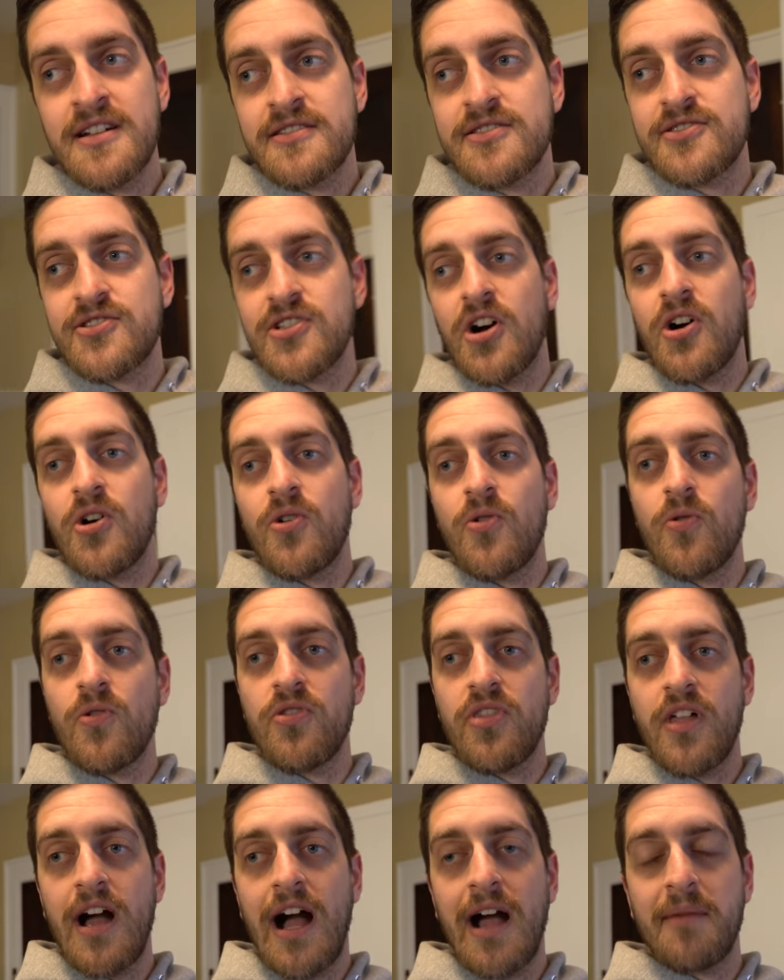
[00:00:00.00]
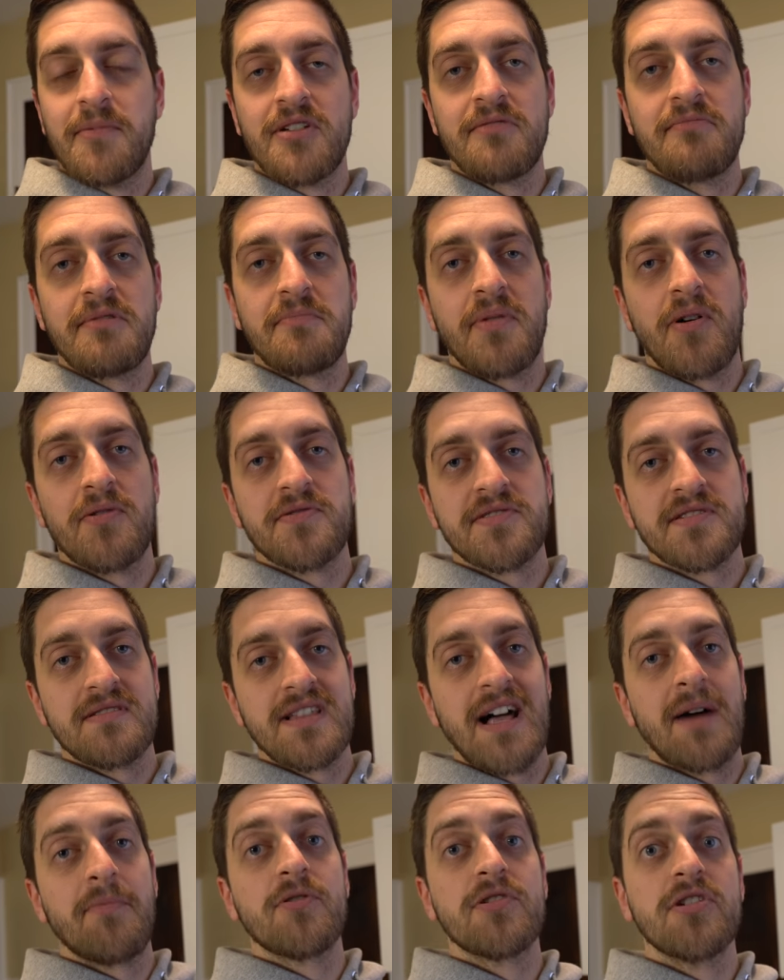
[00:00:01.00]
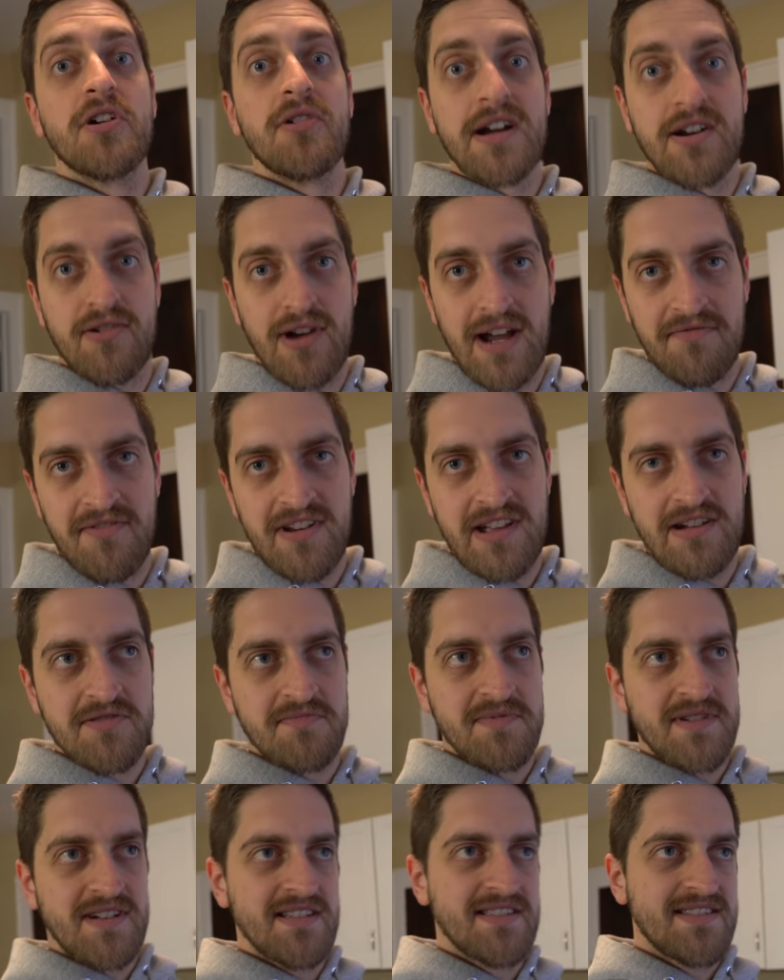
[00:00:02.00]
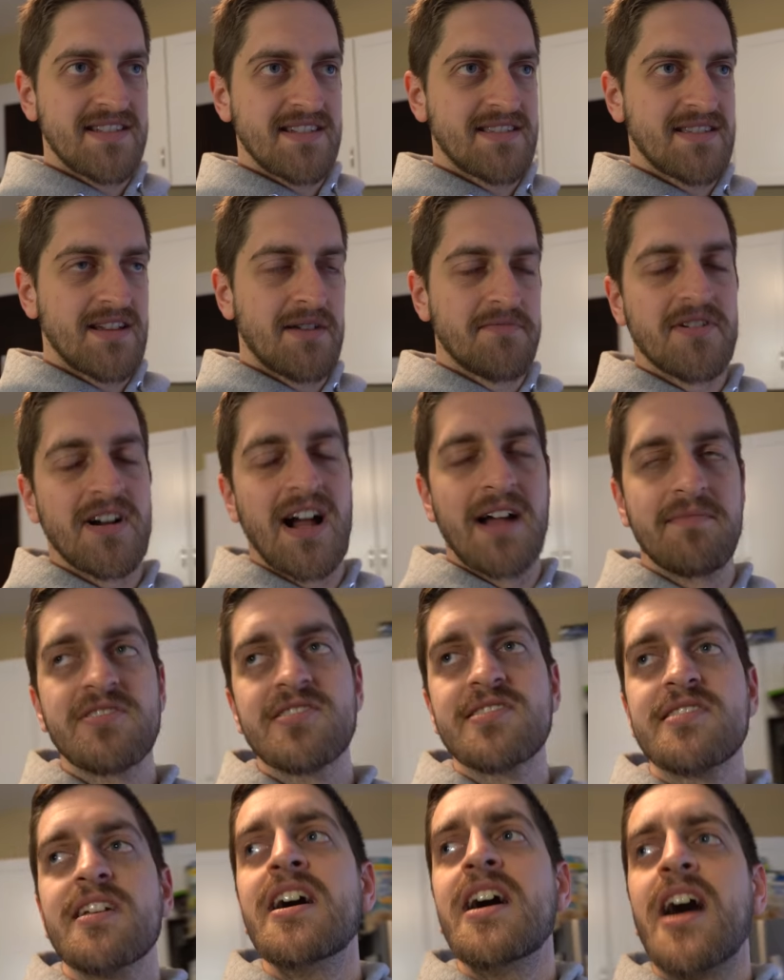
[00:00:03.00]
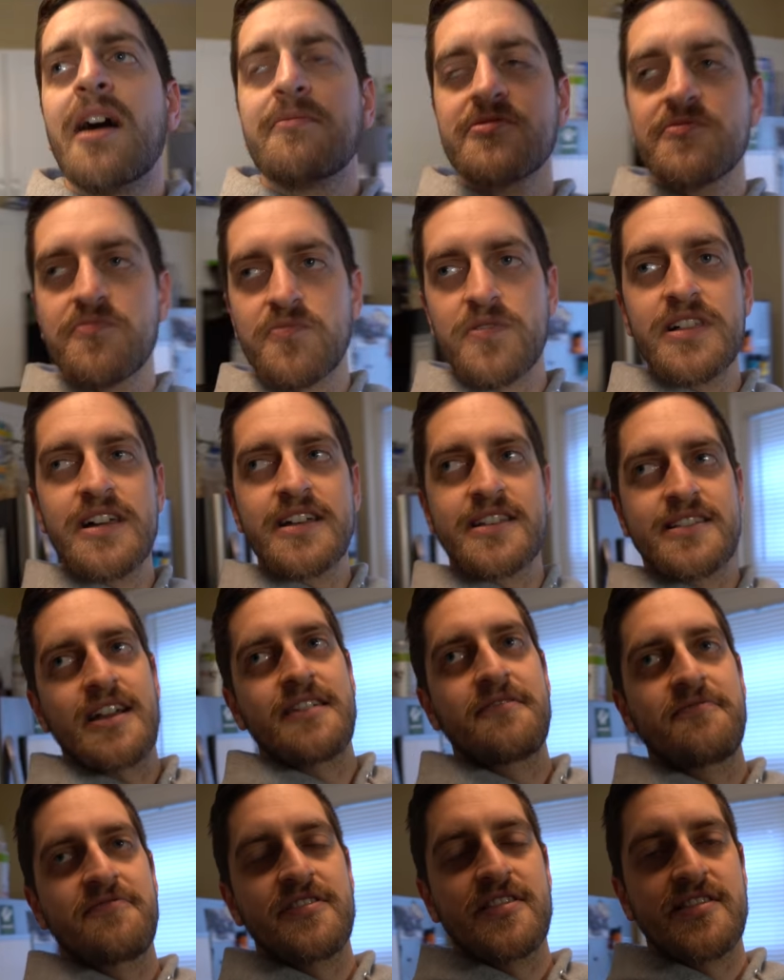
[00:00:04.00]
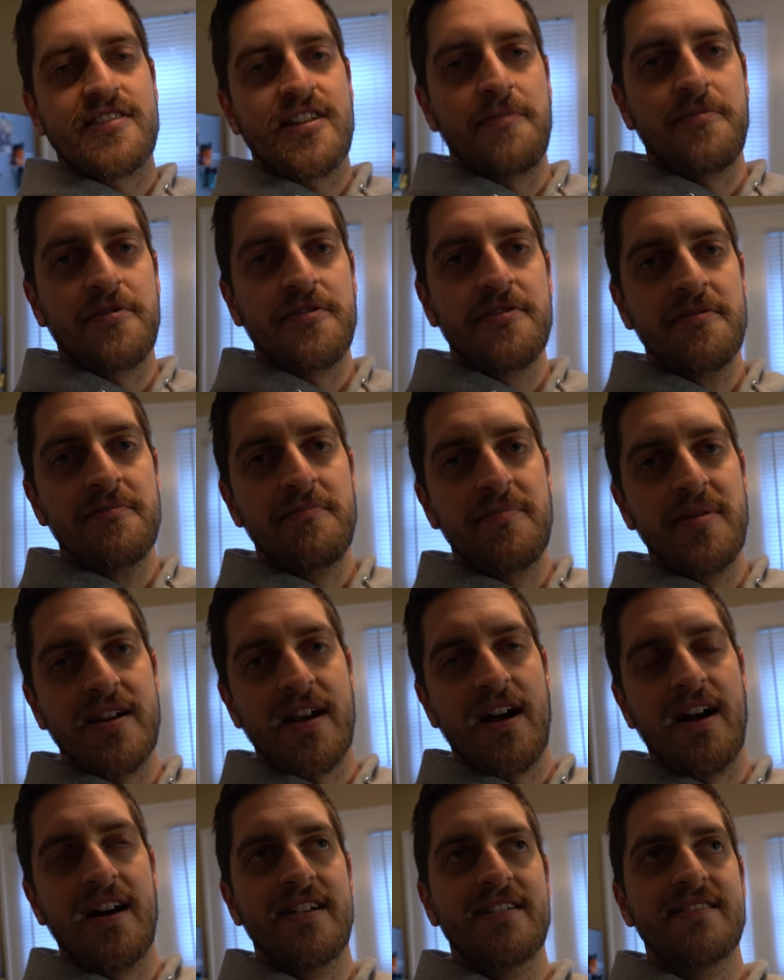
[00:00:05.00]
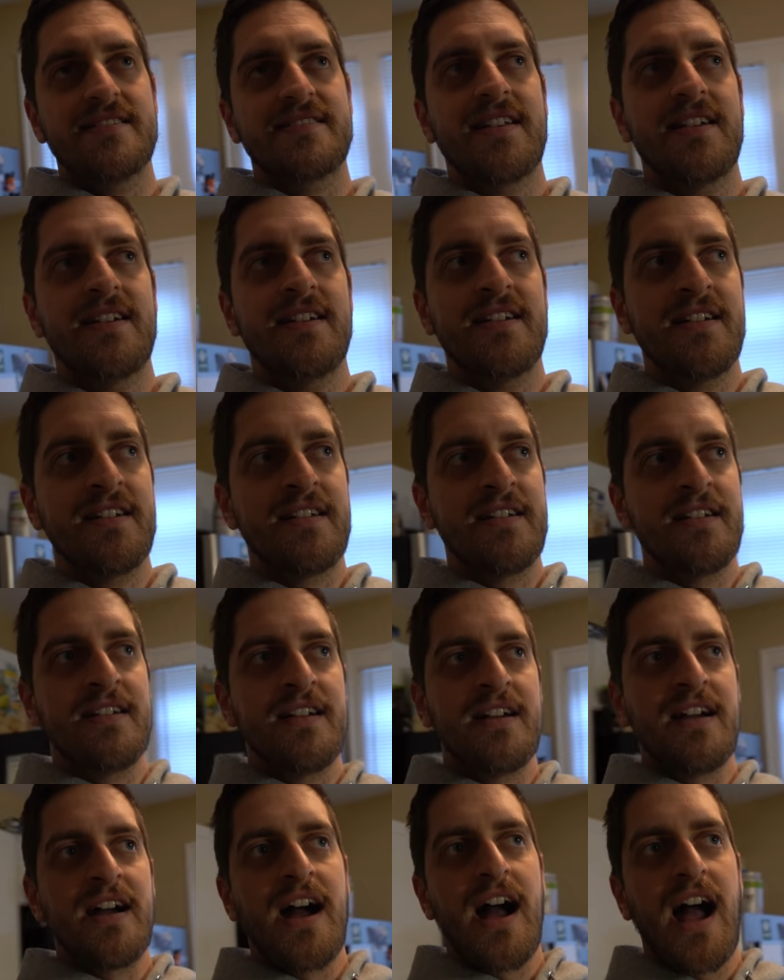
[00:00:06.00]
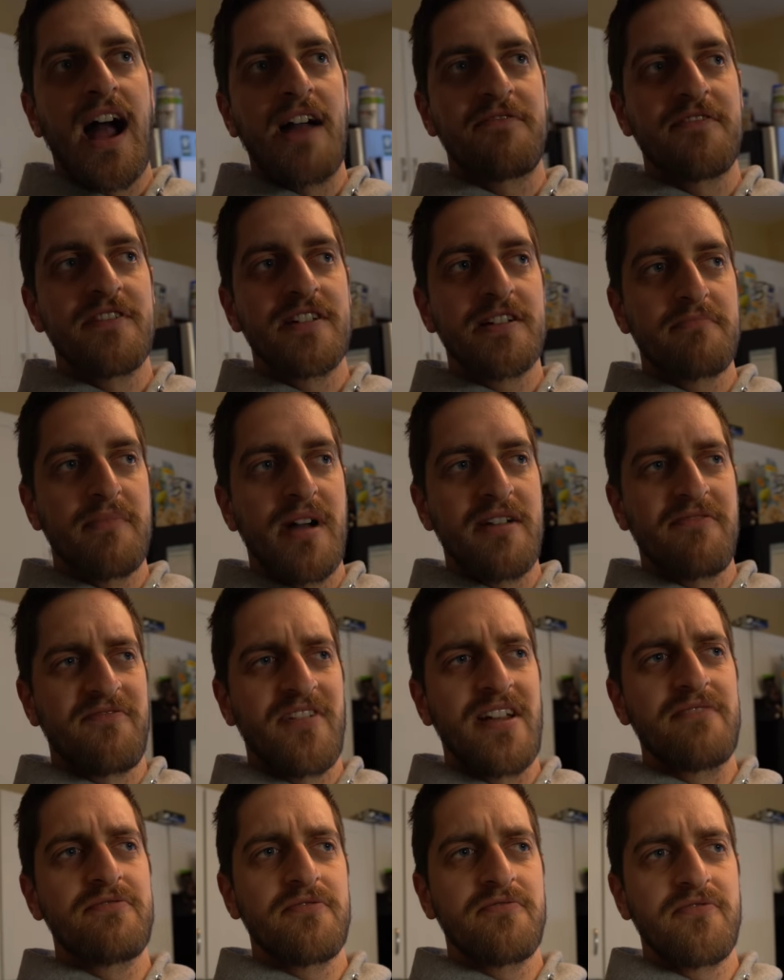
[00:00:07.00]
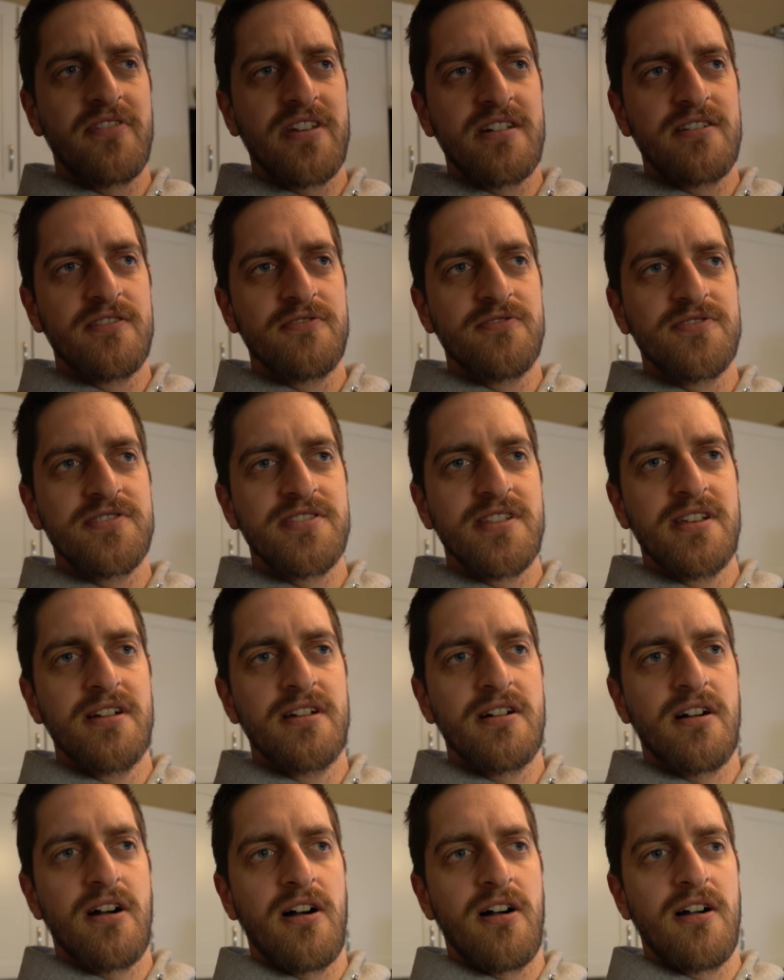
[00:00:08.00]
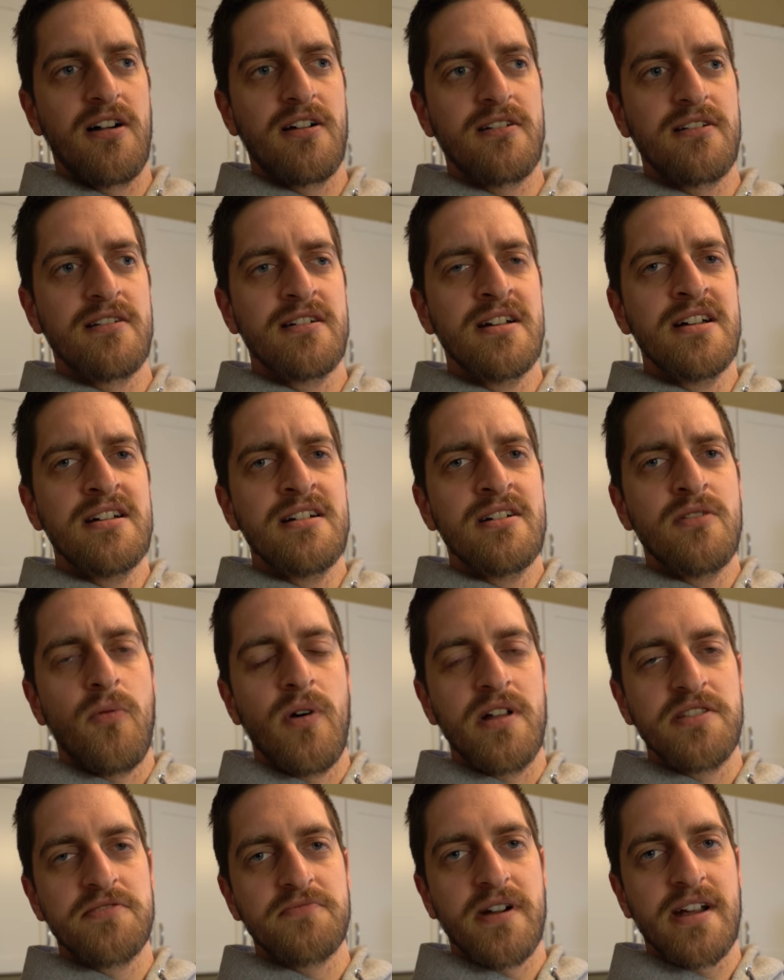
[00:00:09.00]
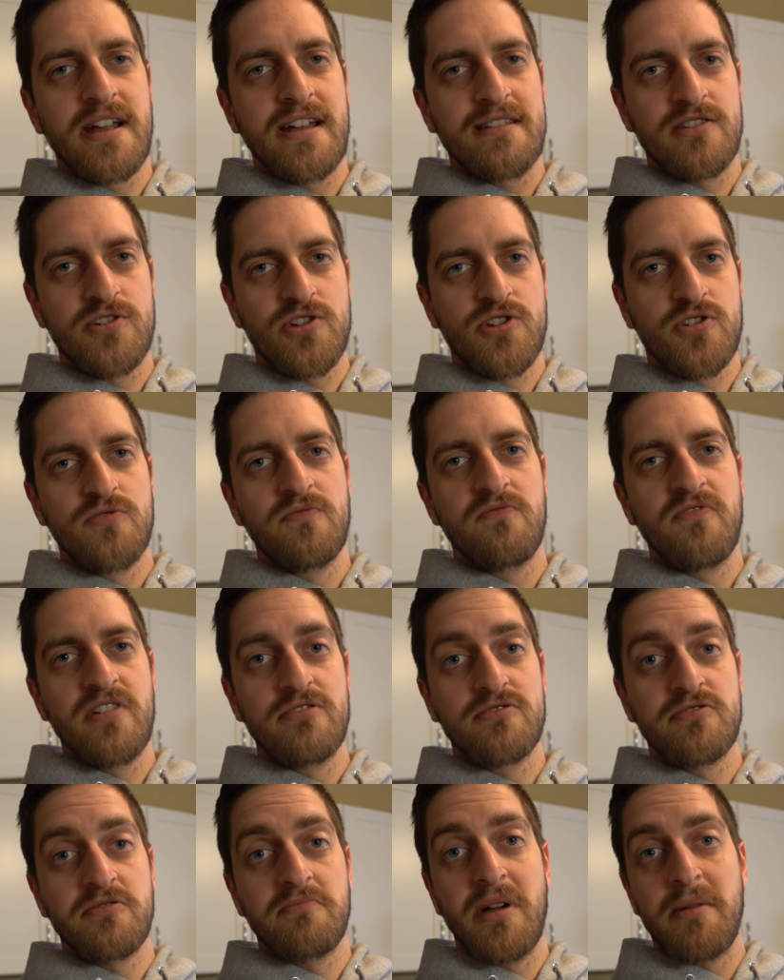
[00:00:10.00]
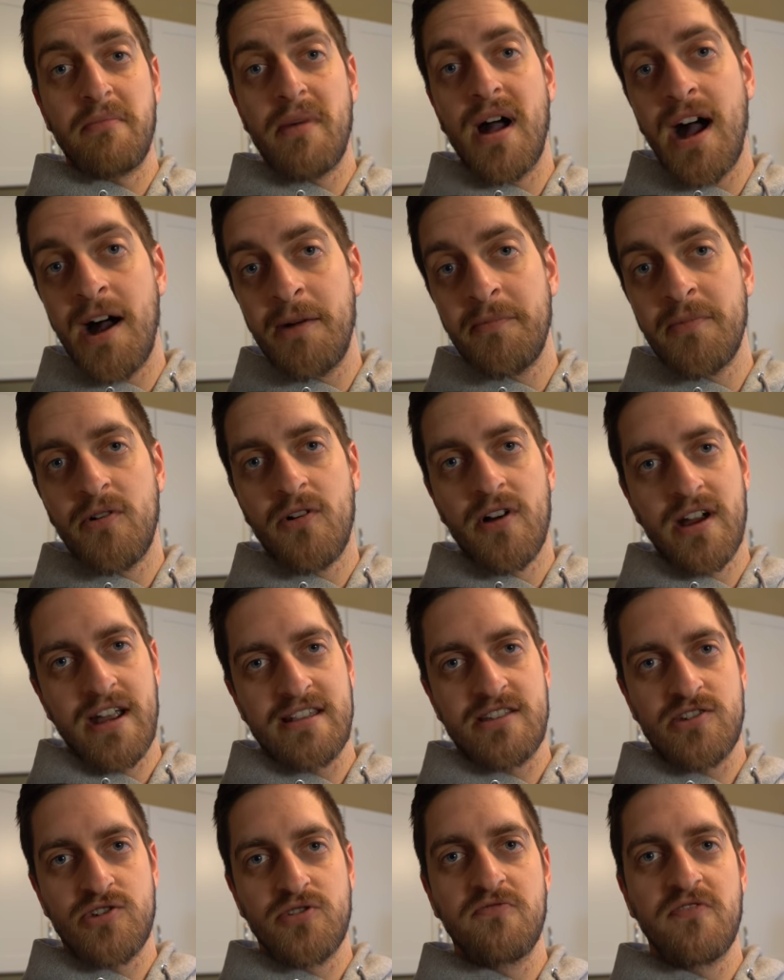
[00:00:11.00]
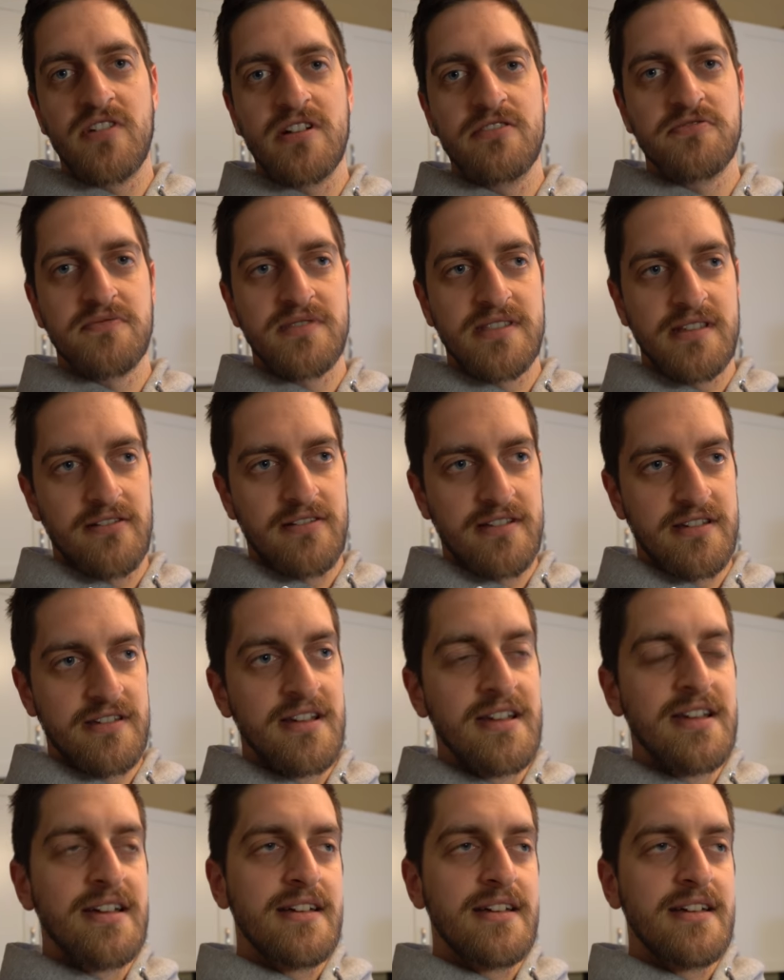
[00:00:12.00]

So I'm going to be posting a lot more No Egg Craig videos because this summer I'm just I'm just really excited for the summer because I feel like my favorite videos are ones where I get to shoot videos with my mom or I get to shoot videos with Dylan.